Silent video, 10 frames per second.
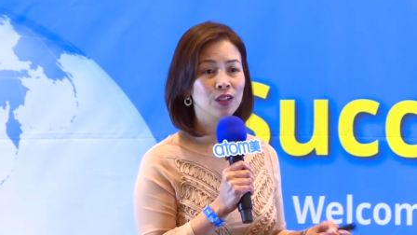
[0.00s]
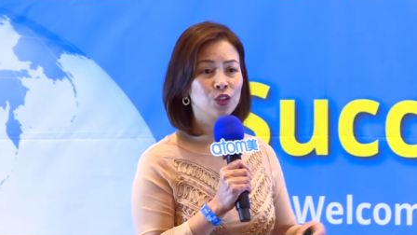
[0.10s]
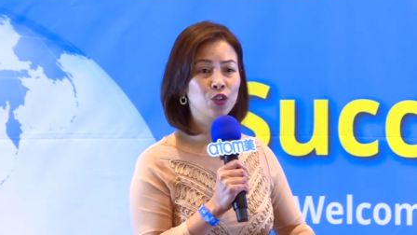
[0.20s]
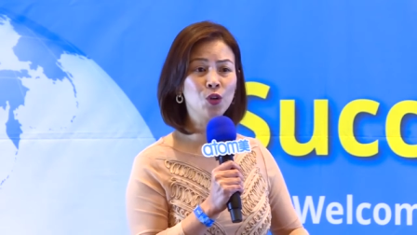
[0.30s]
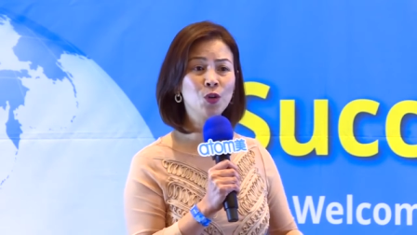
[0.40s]

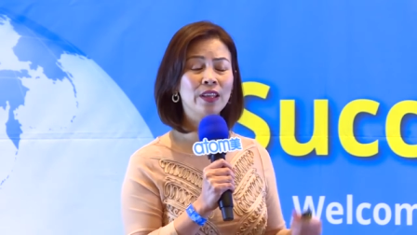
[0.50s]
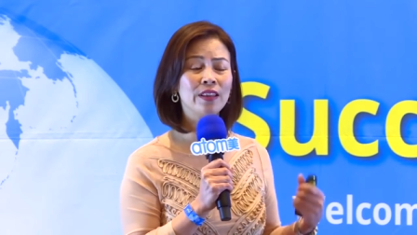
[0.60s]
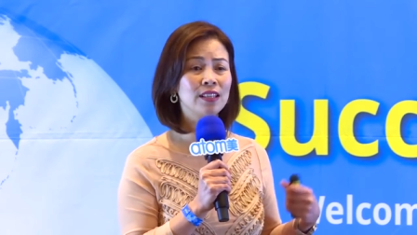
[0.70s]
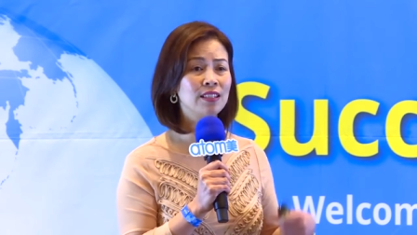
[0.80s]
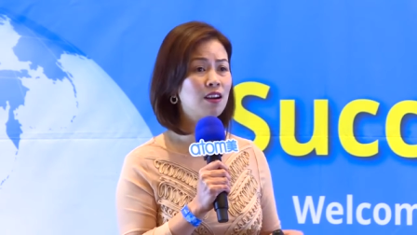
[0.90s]
Truly,
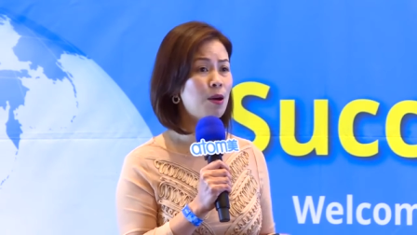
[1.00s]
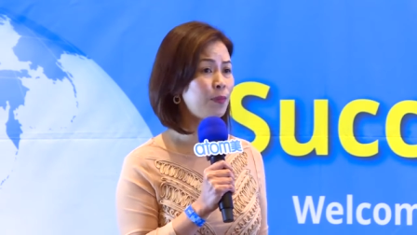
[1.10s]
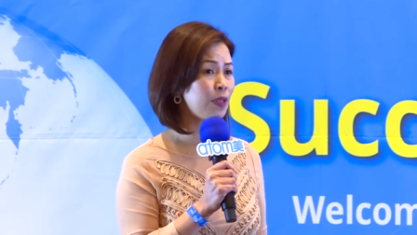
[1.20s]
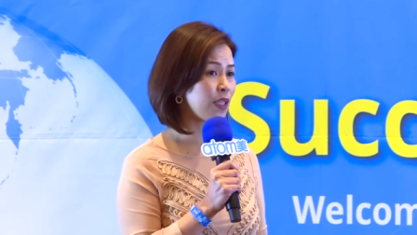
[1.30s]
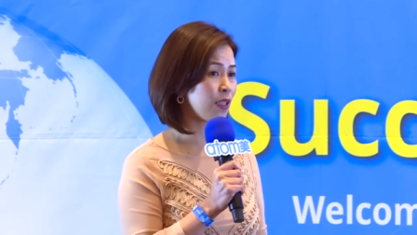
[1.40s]
this
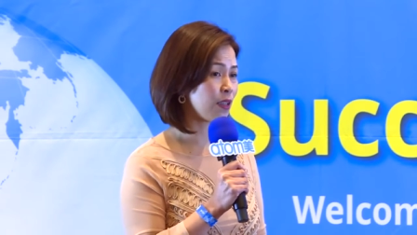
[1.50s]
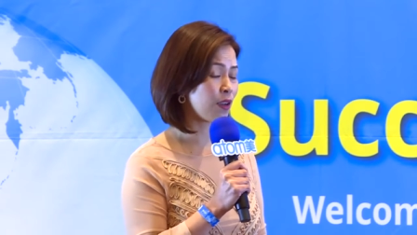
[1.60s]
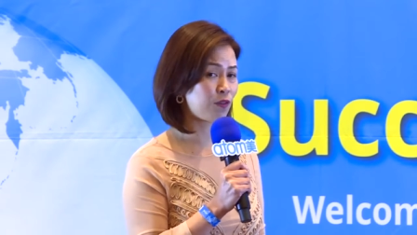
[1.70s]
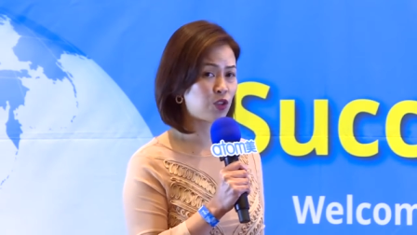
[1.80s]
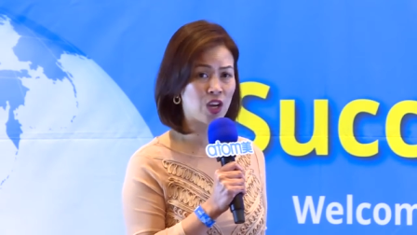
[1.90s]
company
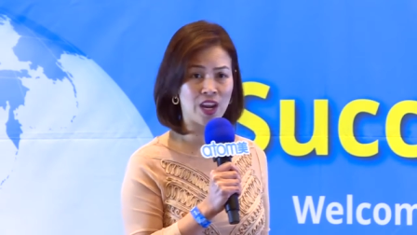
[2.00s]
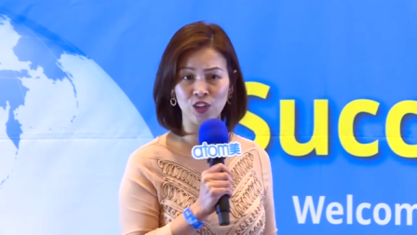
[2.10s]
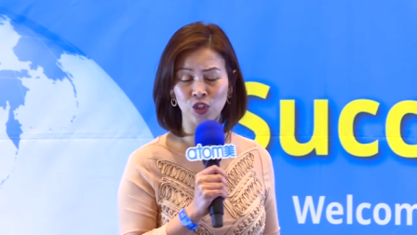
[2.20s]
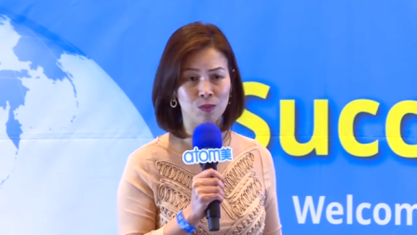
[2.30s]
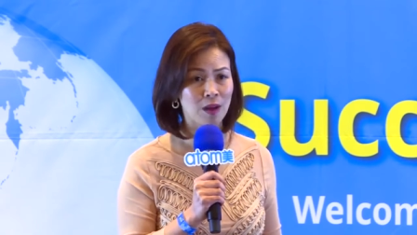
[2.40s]
have
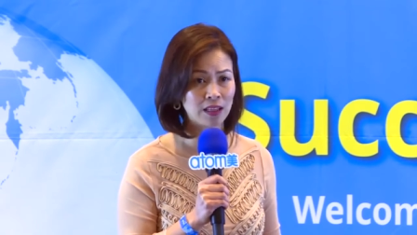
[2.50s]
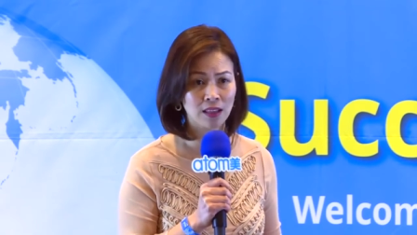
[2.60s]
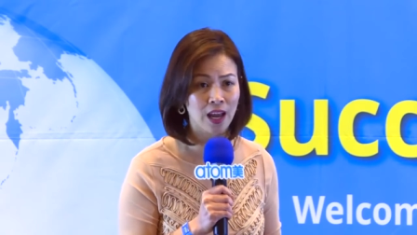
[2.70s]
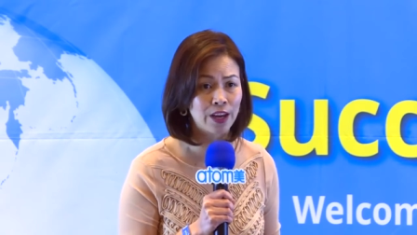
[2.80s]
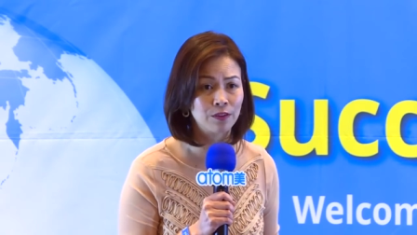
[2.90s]
changed my
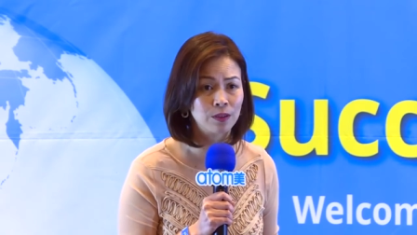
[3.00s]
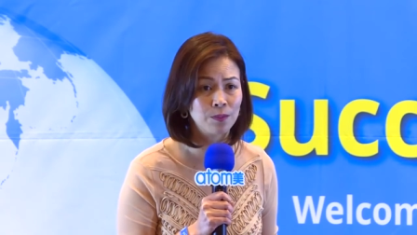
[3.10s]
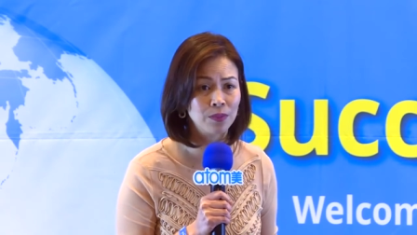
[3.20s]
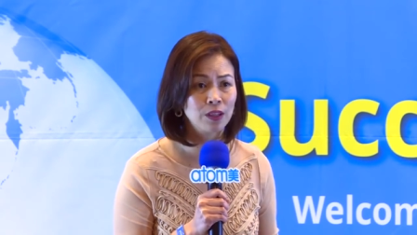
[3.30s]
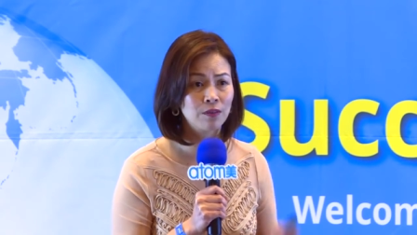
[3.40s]
life.
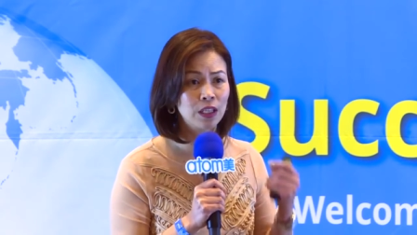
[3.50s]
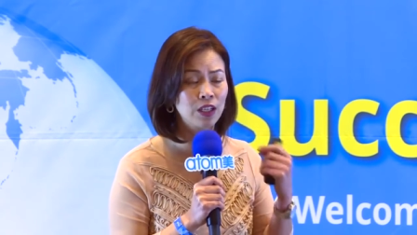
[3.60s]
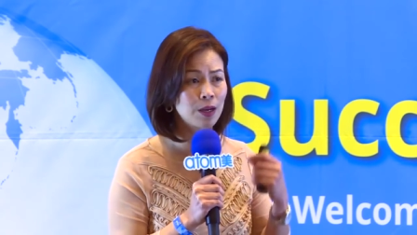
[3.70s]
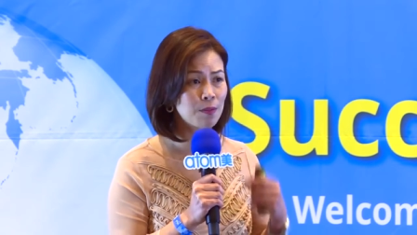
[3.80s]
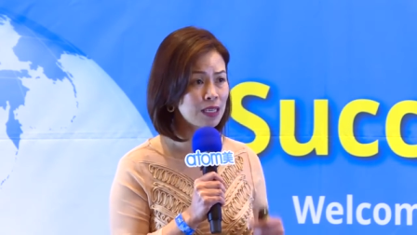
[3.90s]
If I
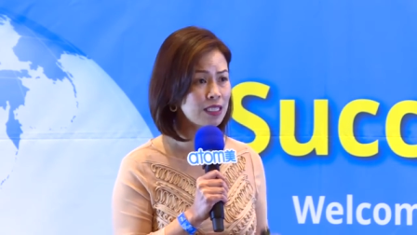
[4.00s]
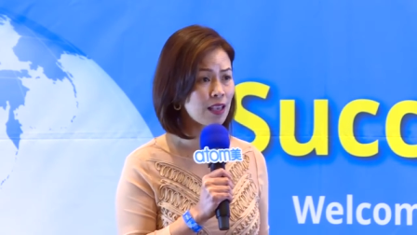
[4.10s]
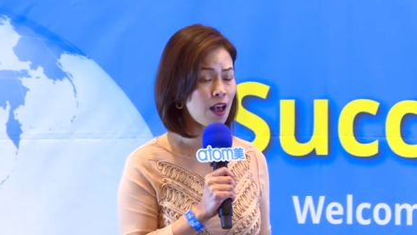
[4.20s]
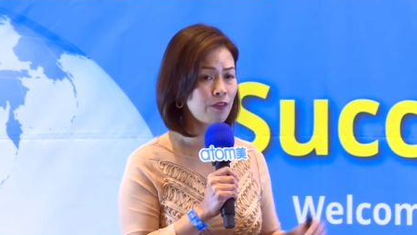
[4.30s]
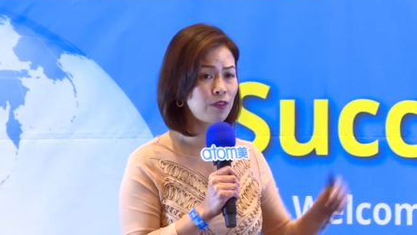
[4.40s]
look at
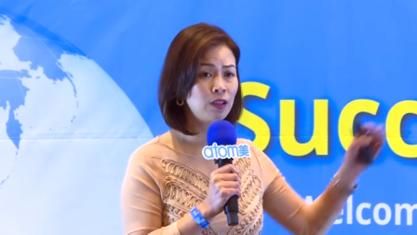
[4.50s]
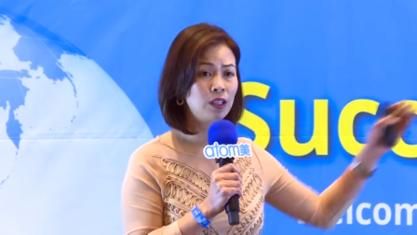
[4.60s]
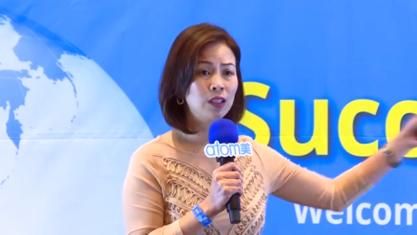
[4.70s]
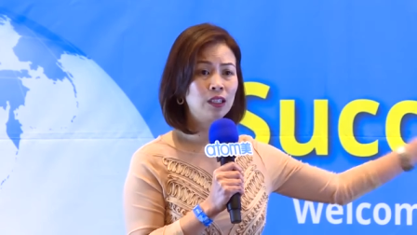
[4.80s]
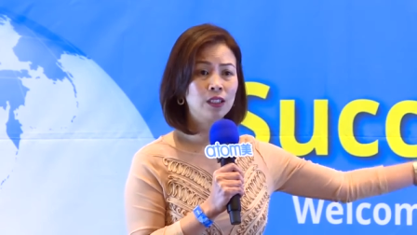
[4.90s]
myself,
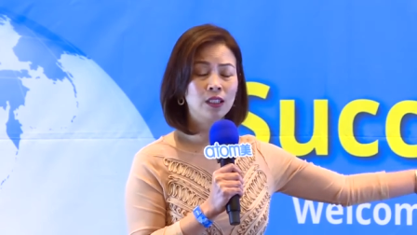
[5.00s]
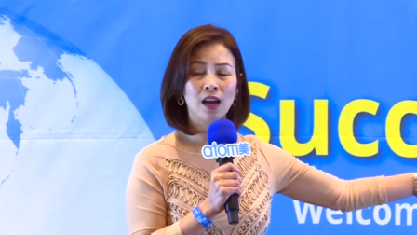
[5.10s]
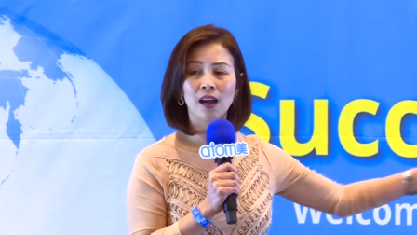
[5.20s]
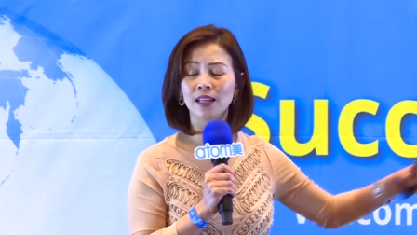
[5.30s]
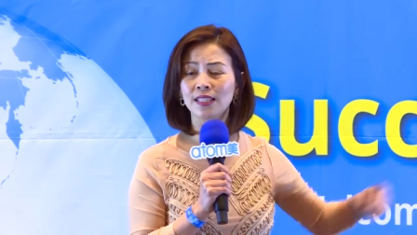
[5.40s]

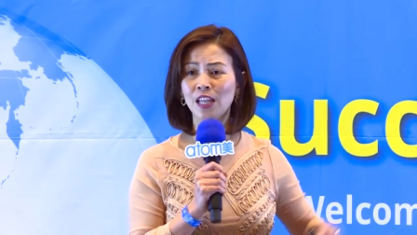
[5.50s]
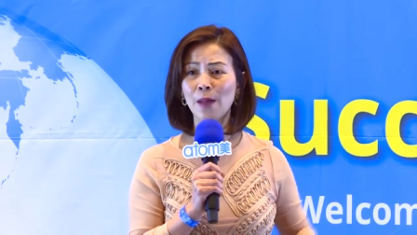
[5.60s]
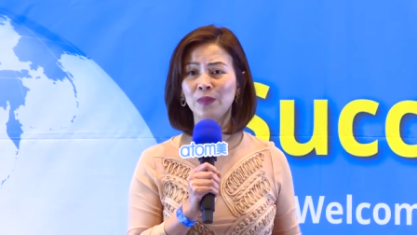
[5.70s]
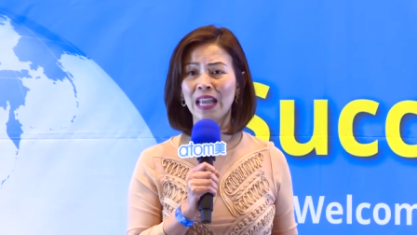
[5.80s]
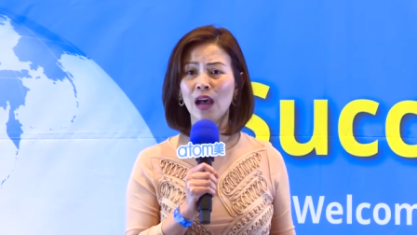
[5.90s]
I
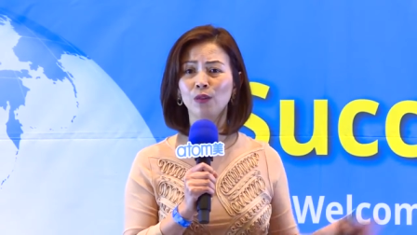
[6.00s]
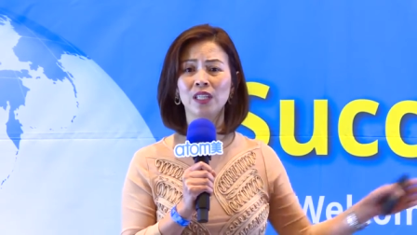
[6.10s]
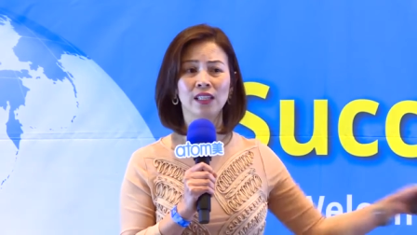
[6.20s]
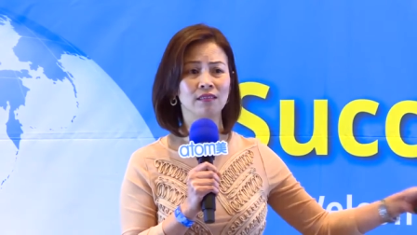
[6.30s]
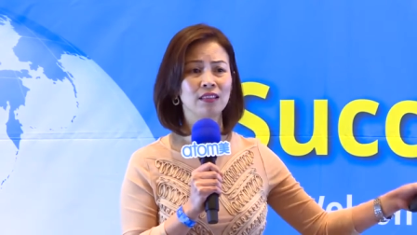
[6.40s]
stopped
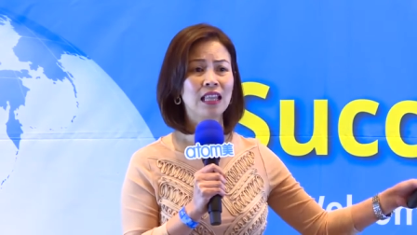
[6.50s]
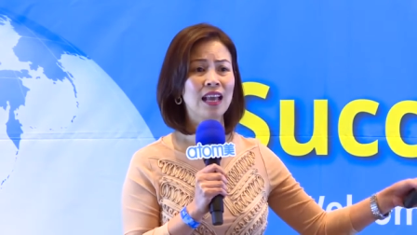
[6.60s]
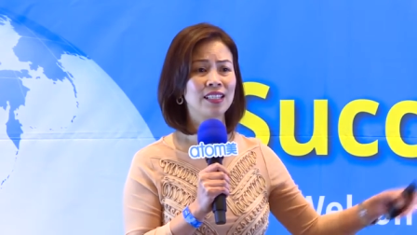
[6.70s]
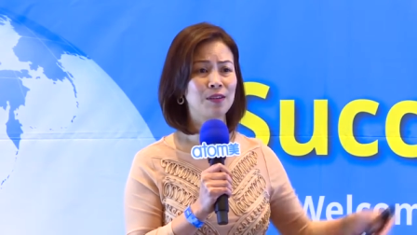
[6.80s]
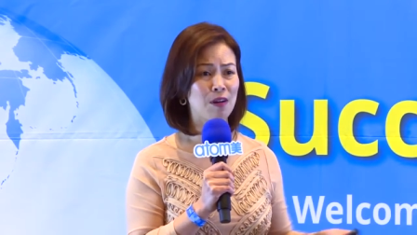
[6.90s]
counting the
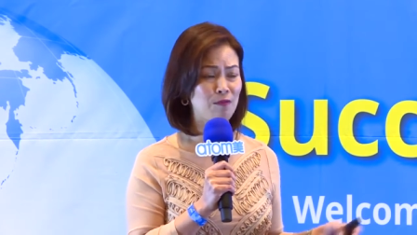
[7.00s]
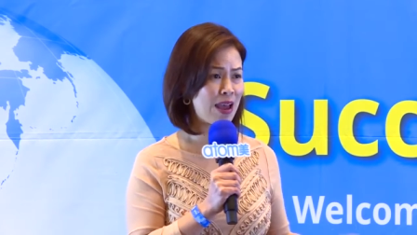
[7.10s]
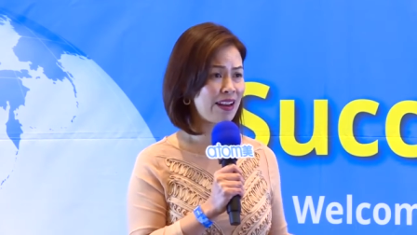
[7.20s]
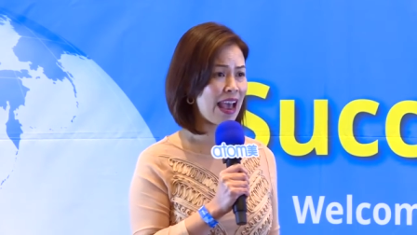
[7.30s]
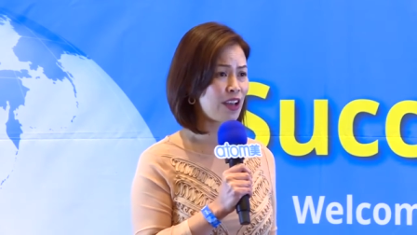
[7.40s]
last time I've
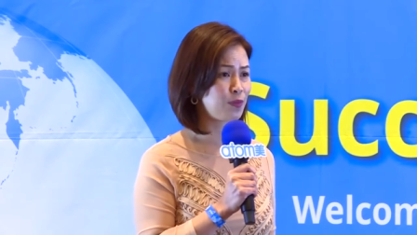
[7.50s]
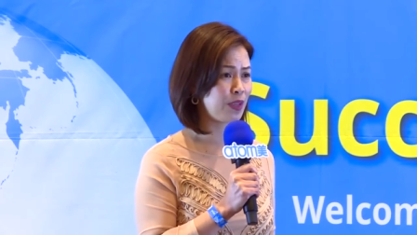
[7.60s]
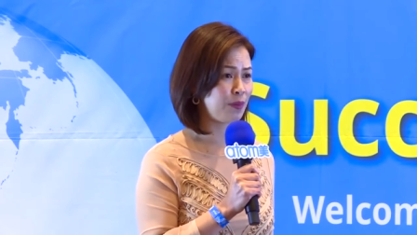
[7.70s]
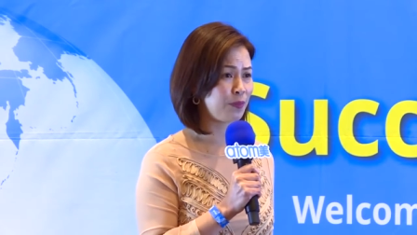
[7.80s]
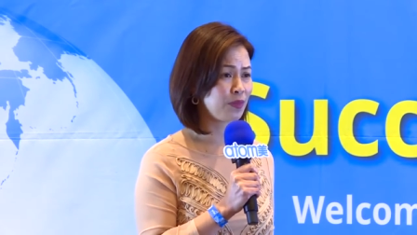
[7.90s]
met Atomy.